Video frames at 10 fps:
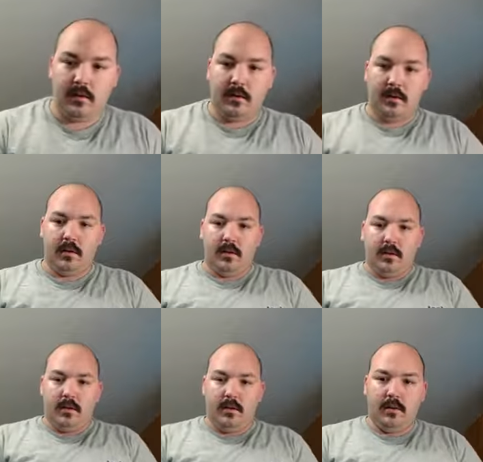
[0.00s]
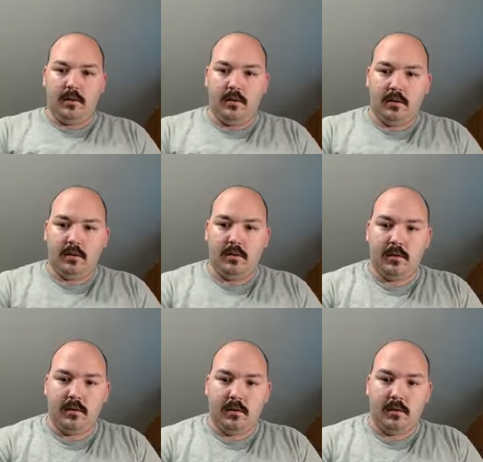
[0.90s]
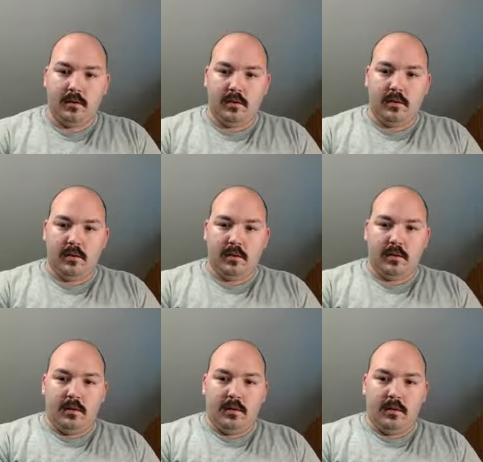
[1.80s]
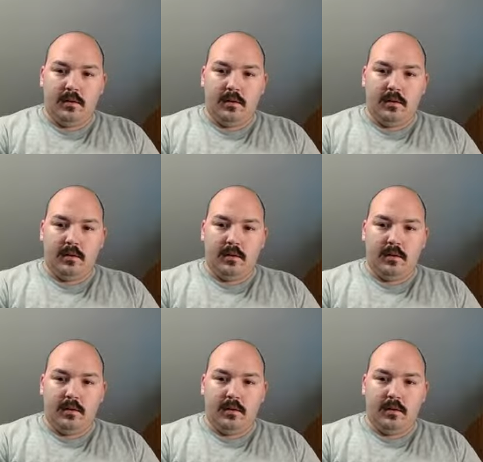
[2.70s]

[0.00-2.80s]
(no one is talking)